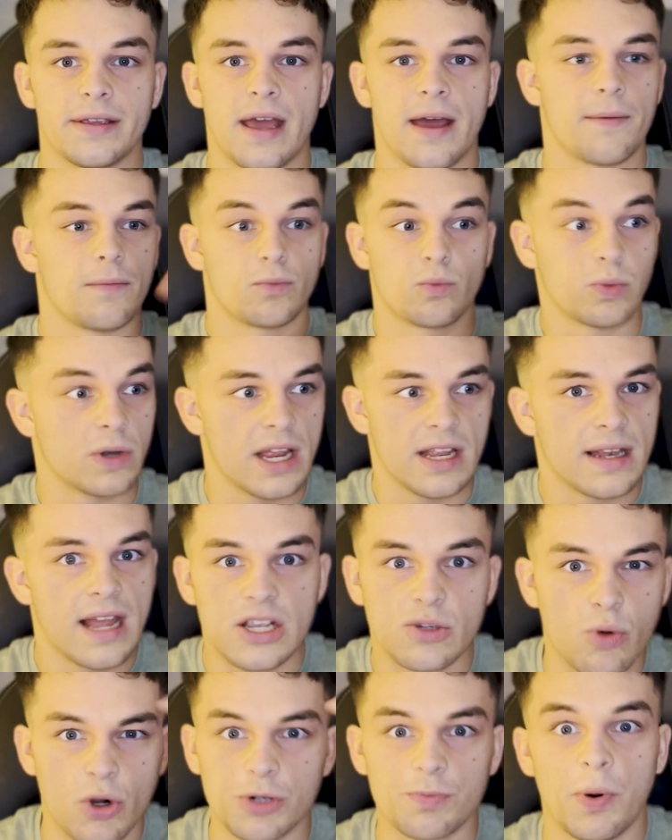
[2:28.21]
Yeah,
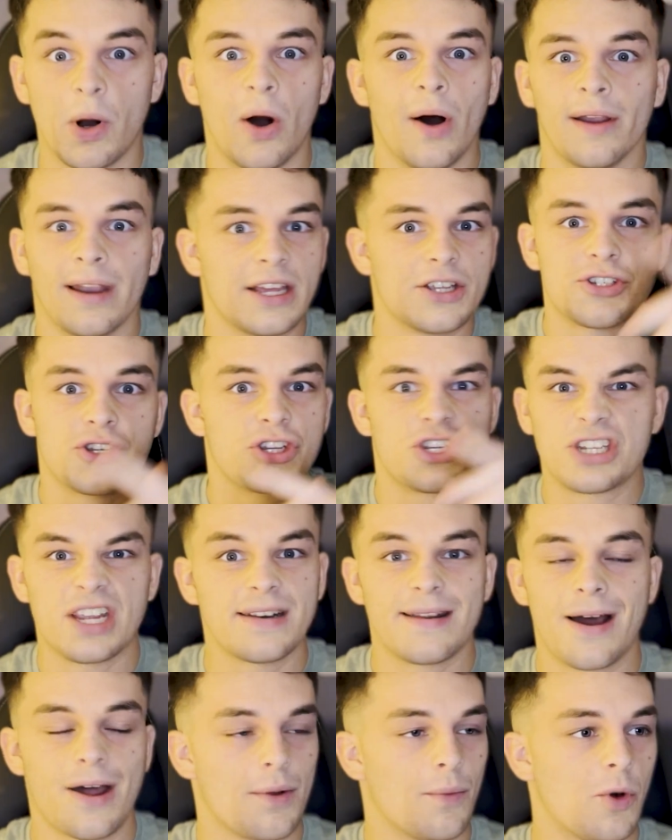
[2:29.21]
let's watch porn. Let's just
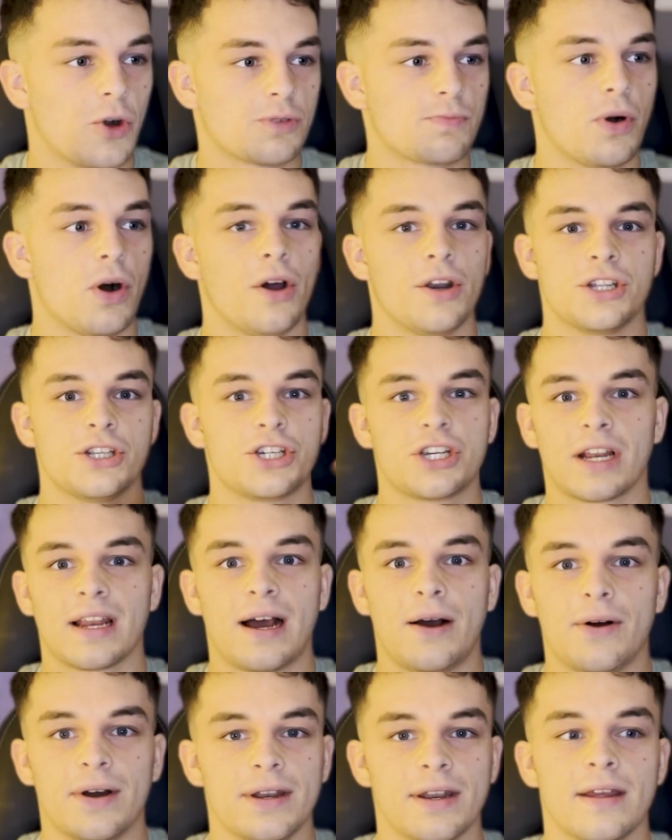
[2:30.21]
sit down and watch porn and chill
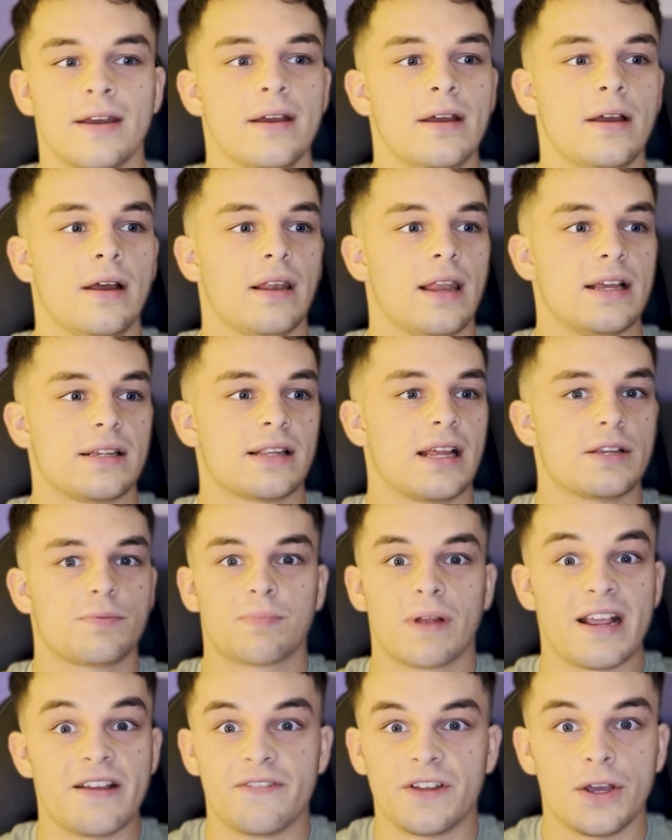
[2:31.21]
out, and let's
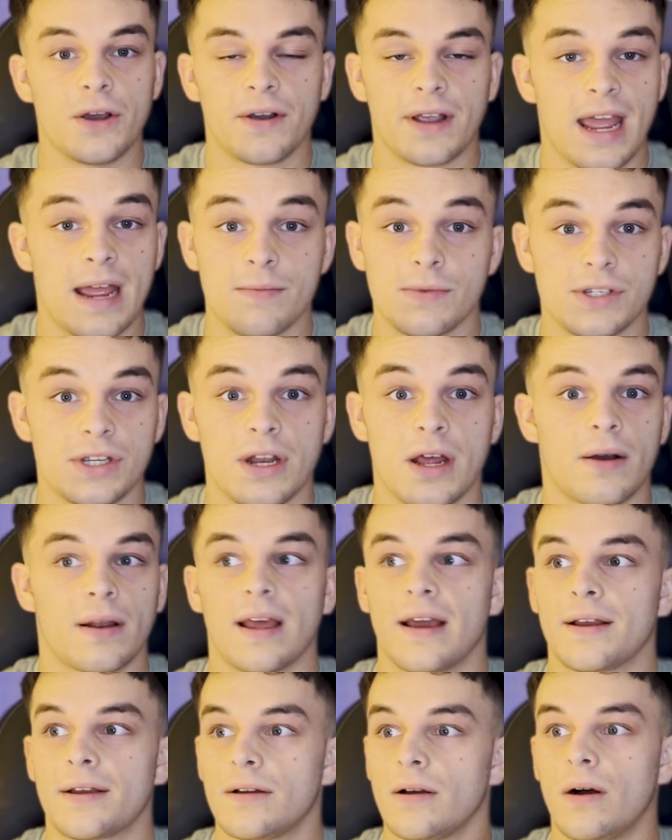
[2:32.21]
play video games. You know,
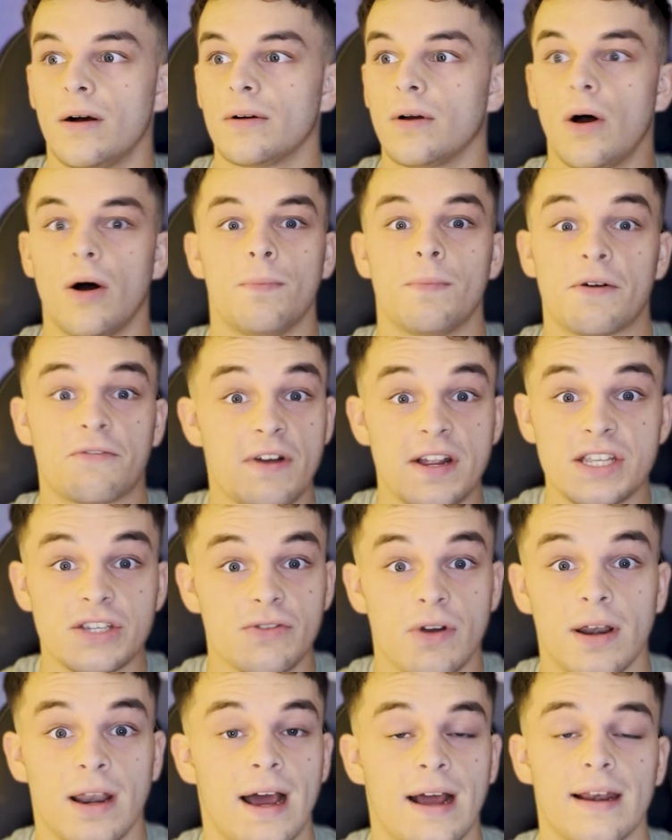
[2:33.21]
like, oh, my friends
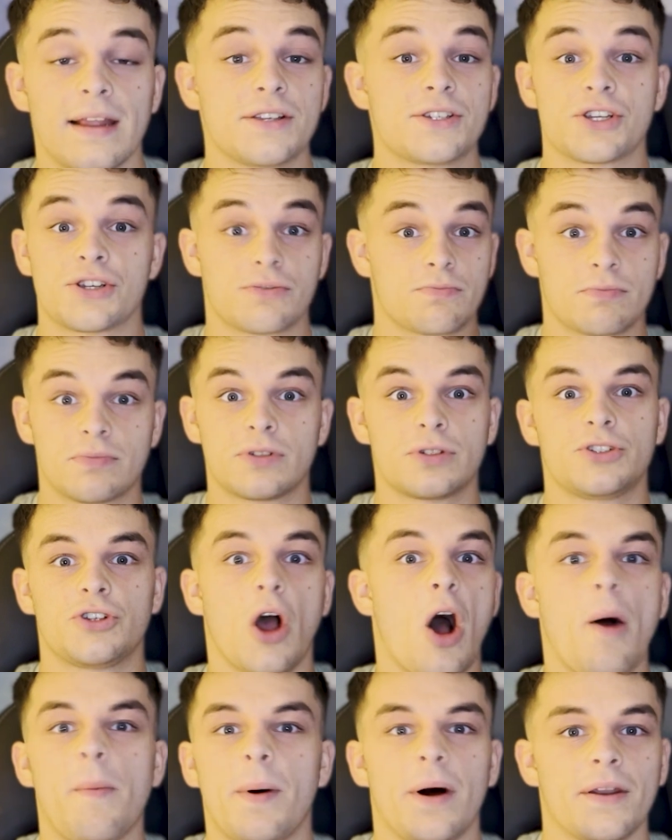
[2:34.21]
are online. Let's just
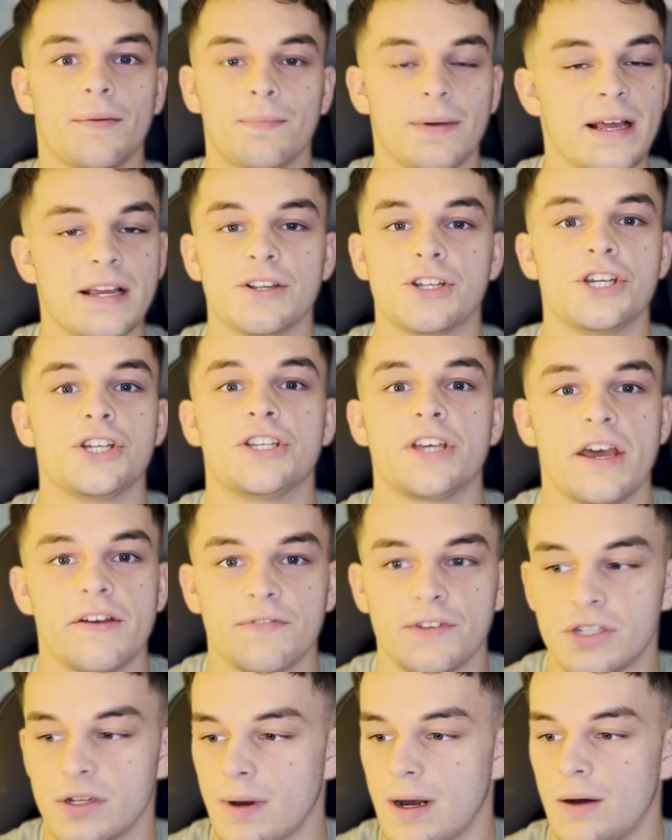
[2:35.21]
hop on and play
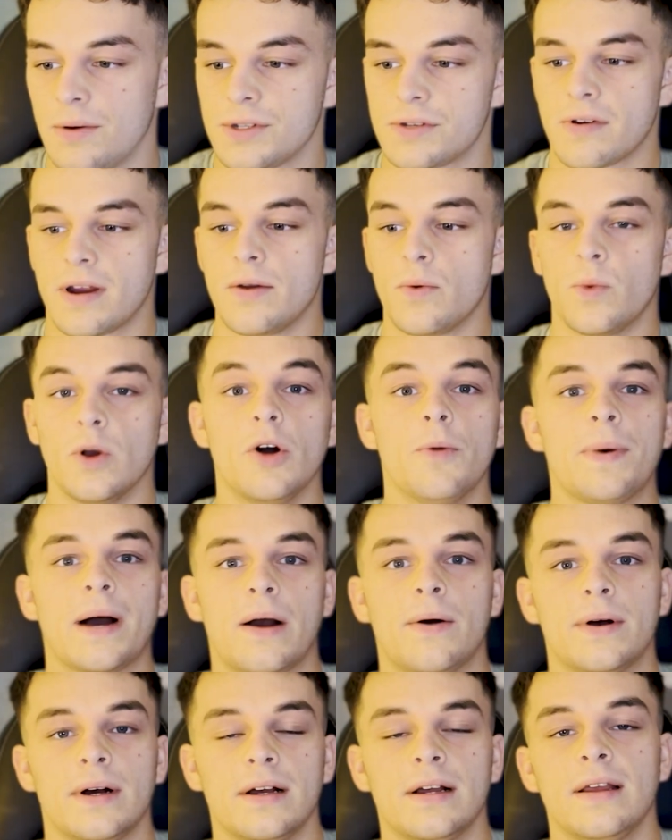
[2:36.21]
GTA for 2 hours, right?
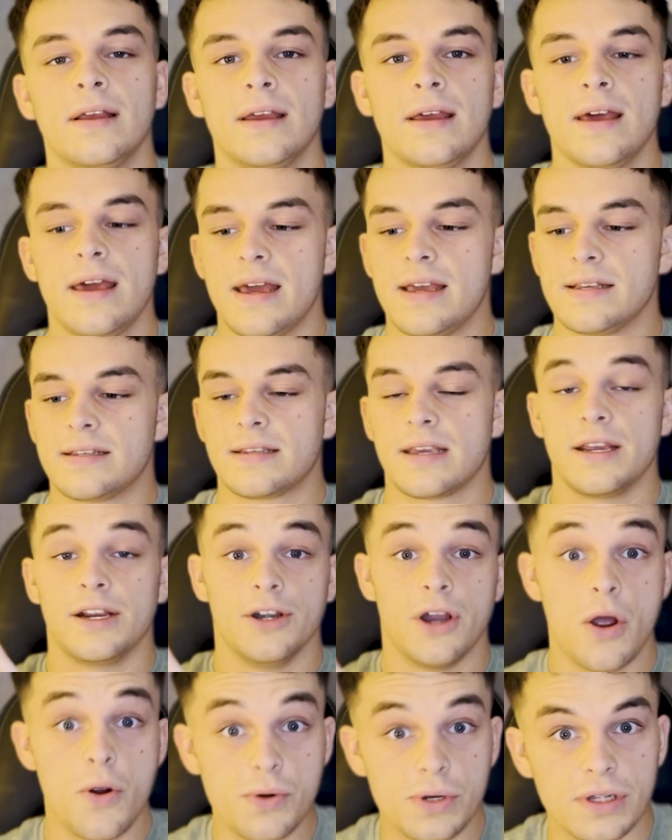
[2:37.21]
Willpower is
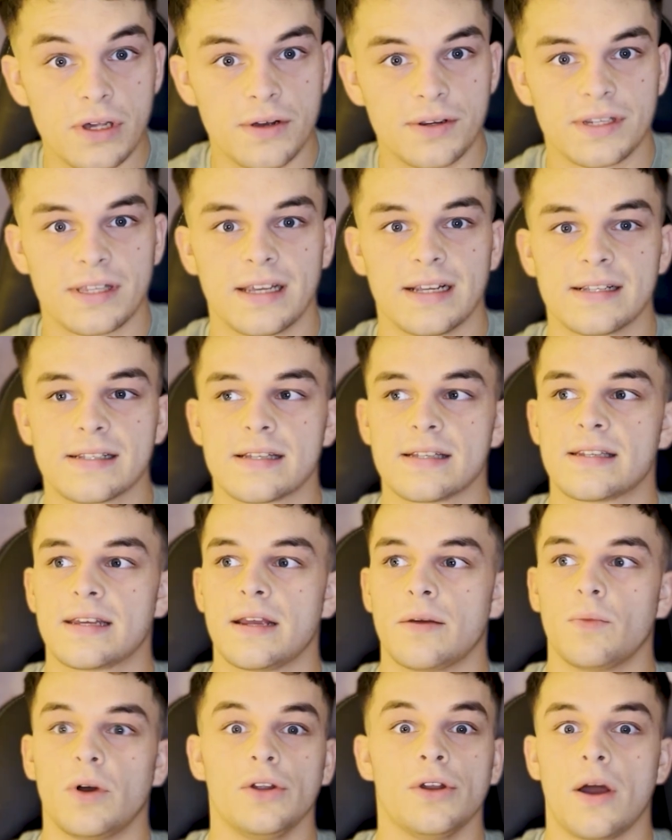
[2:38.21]
saying no to those things and
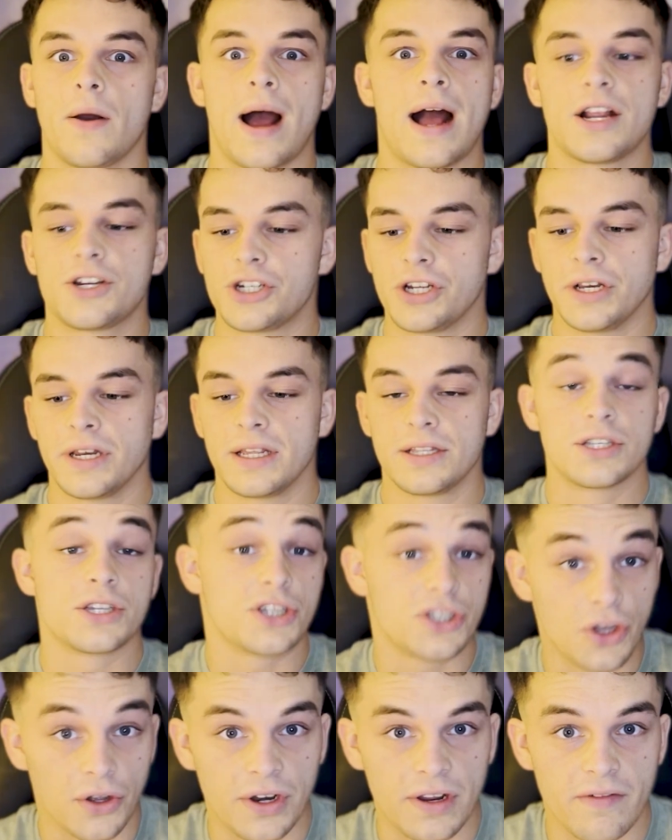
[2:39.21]
saying, well, no, I actually need to
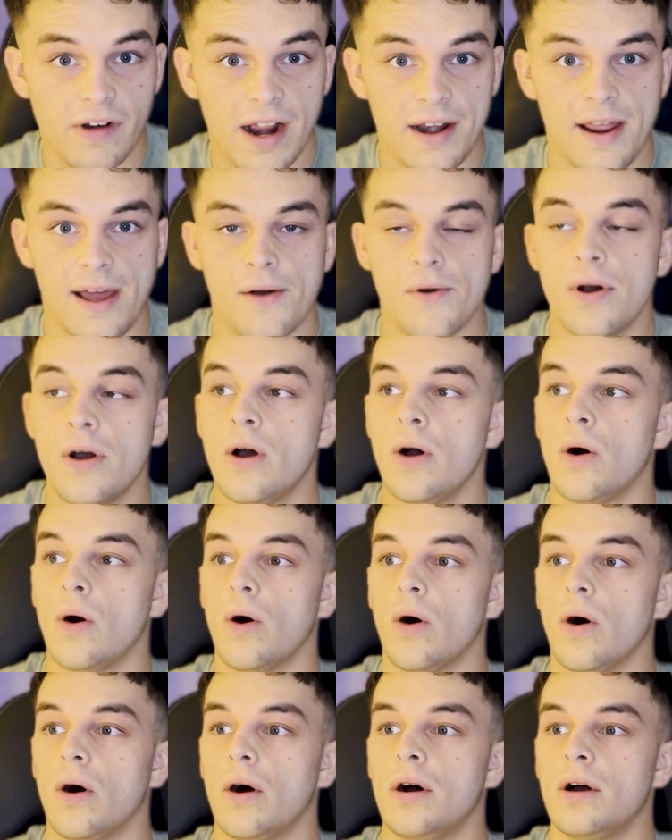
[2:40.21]
study right now,
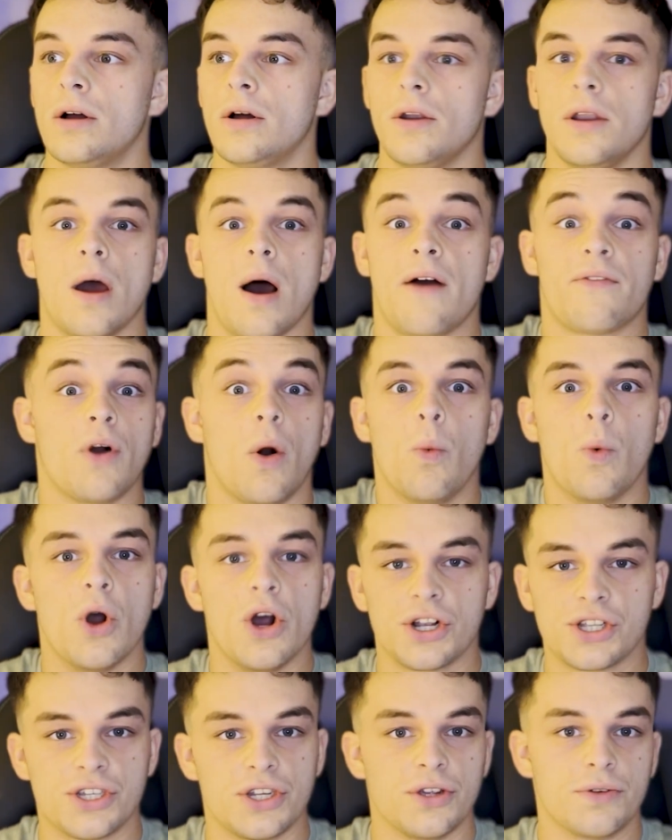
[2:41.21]
or no, I've got
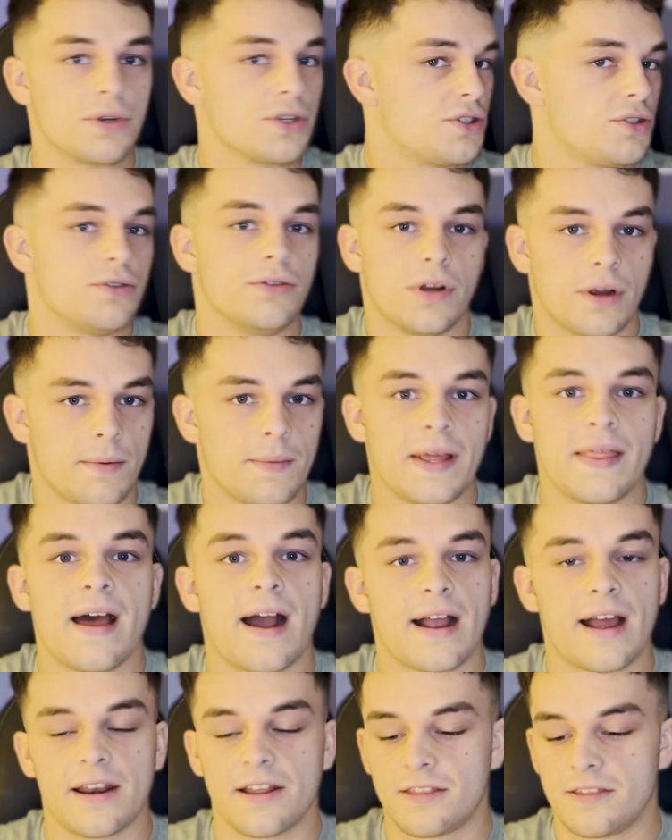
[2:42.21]
work to do. You know what I mean?
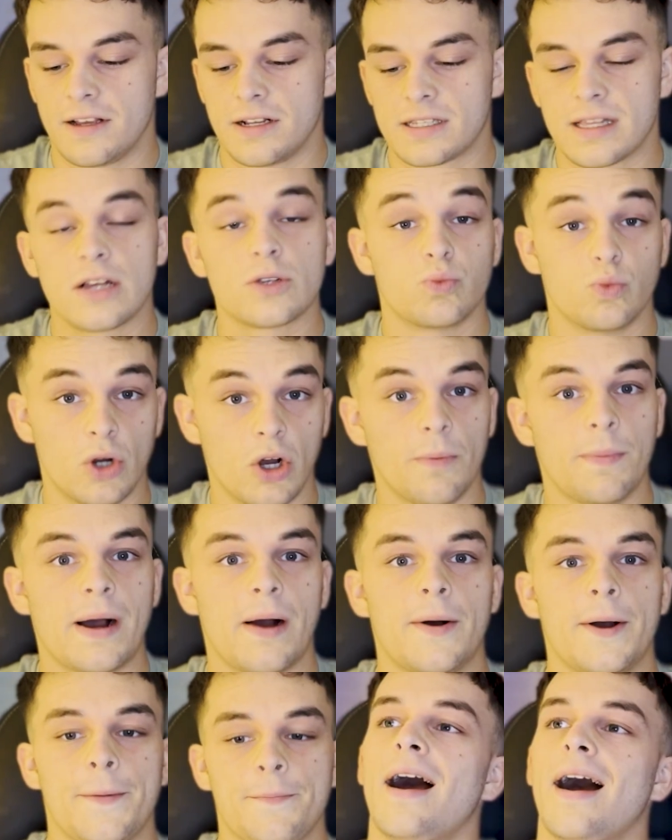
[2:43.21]
That kind of thing. So that's
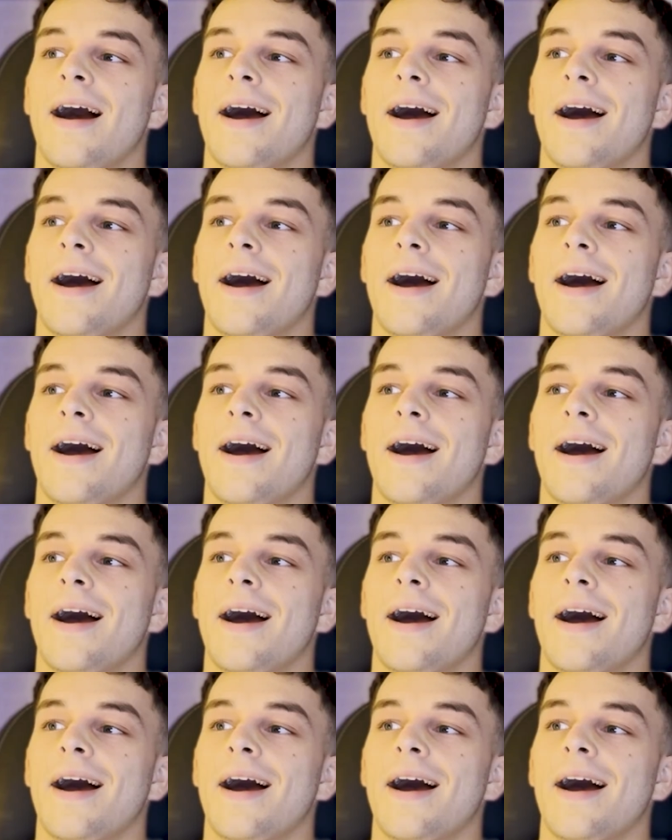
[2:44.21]
willpower.